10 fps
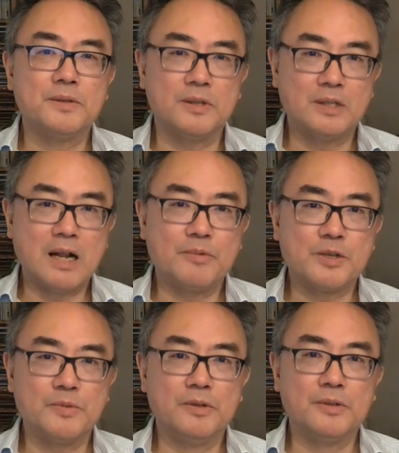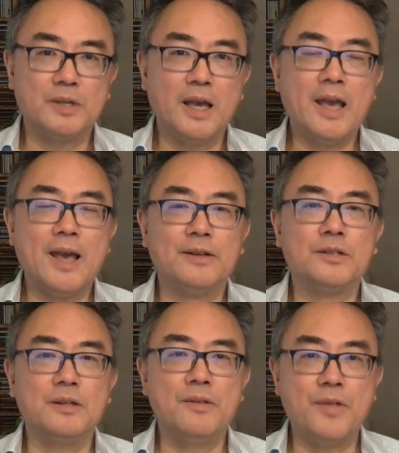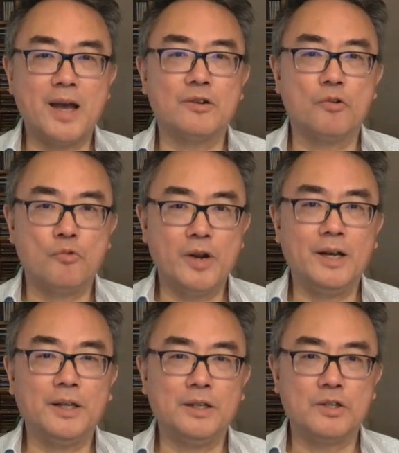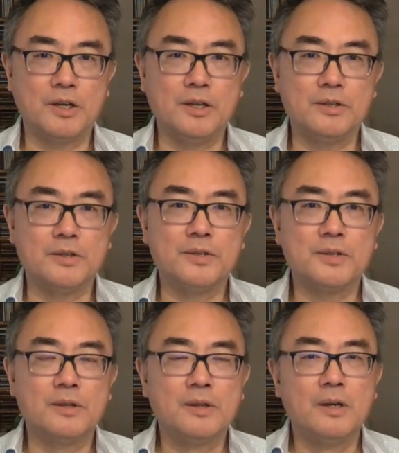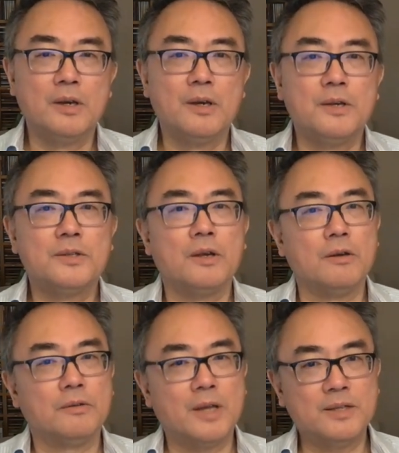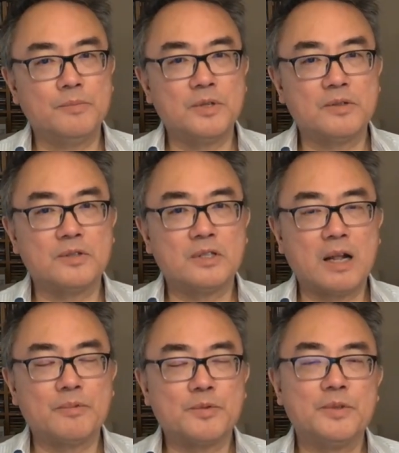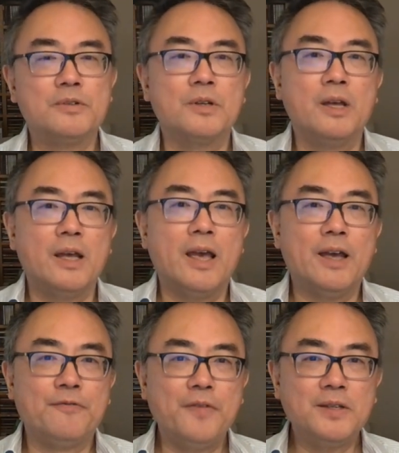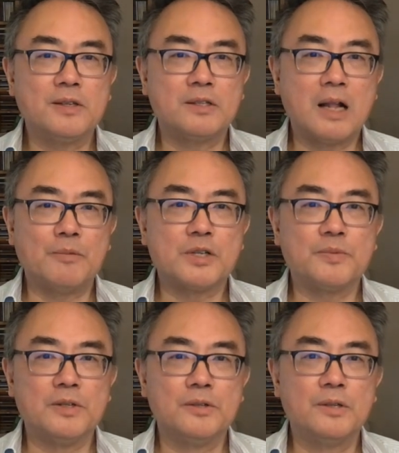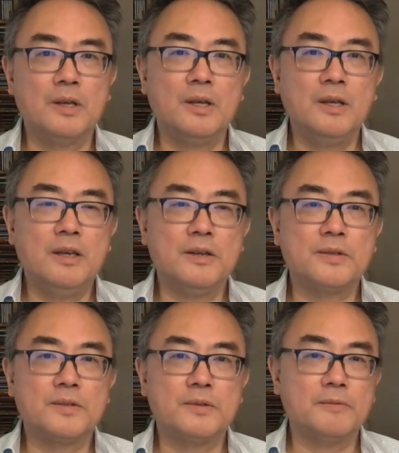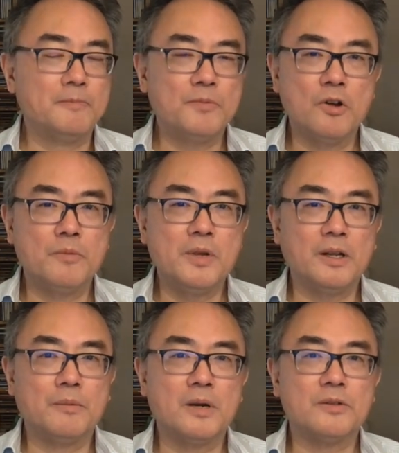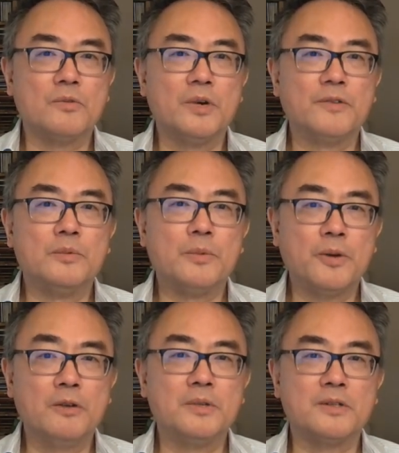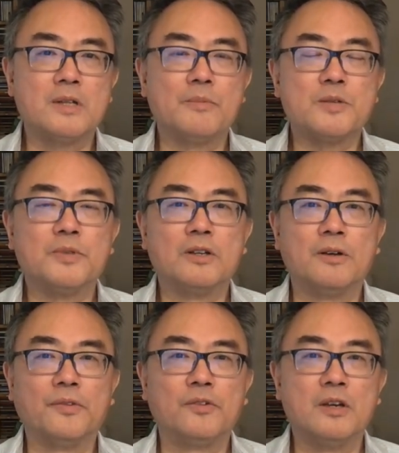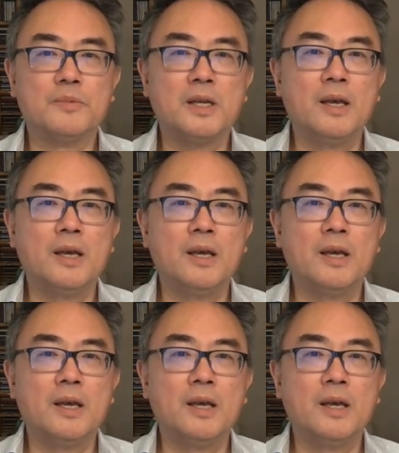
establishment, and that rarely changes. So that's a business establishment. A fixed establishment is not a million miles away from the permanent establishment concept.